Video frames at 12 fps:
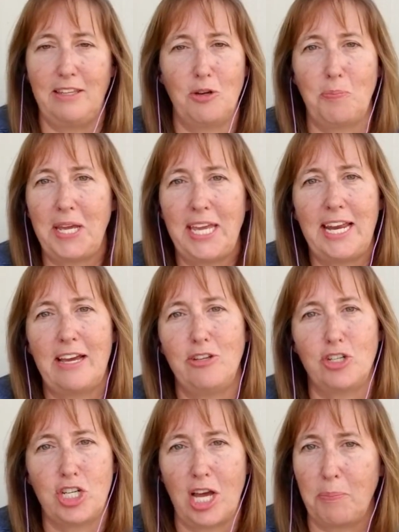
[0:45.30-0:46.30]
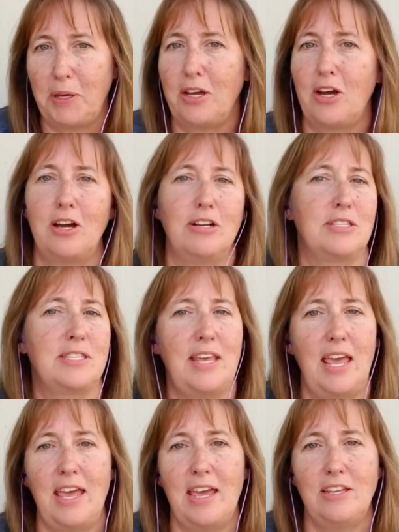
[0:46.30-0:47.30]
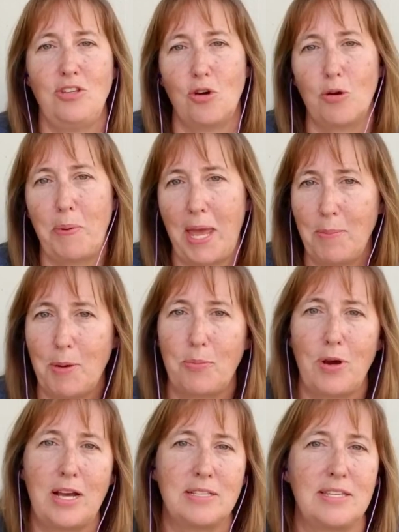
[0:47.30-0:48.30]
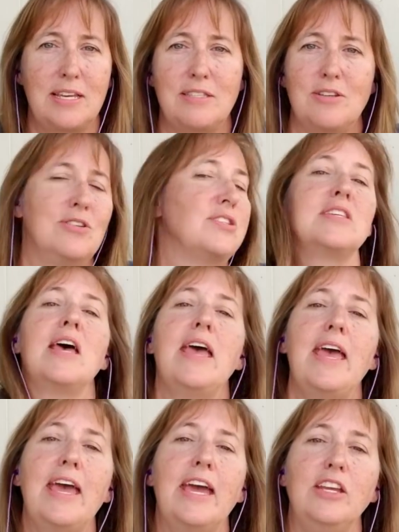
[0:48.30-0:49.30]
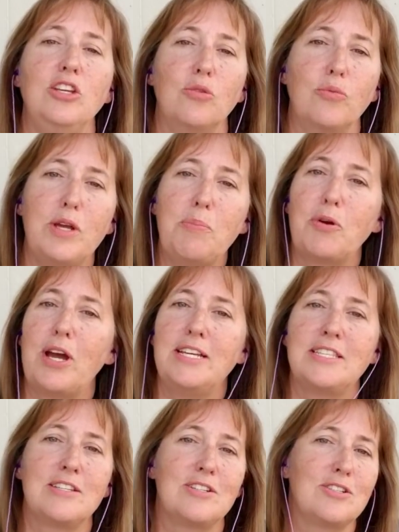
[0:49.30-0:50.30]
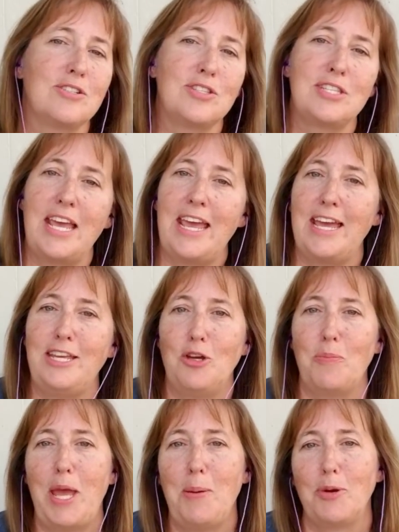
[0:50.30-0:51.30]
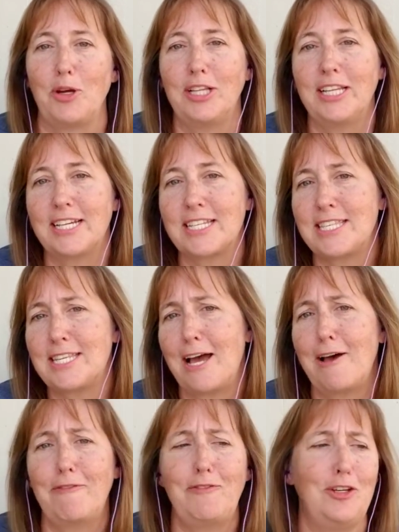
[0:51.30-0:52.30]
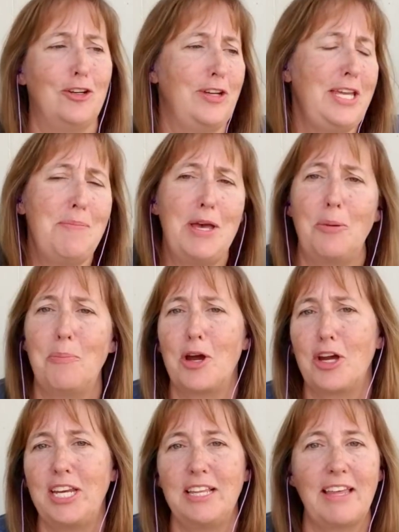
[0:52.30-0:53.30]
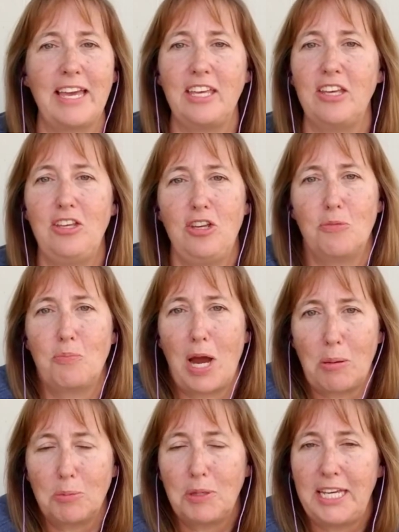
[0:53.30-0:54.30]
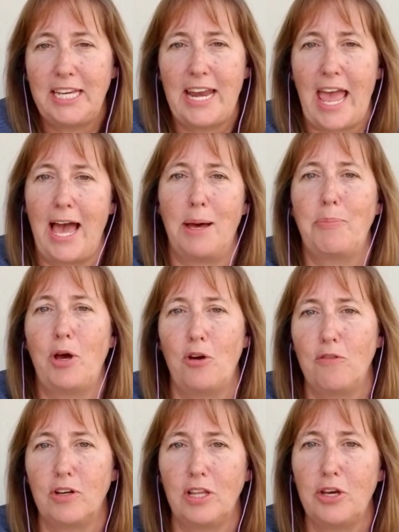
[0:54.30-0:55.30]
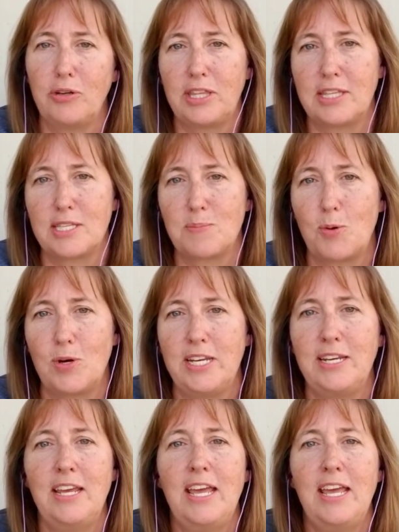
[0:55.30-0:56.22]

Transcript: picking out your shopping carts and your payment processors and your repricers and your pay-per-click stuff, your email market. Like, you're probably in app overload at this point,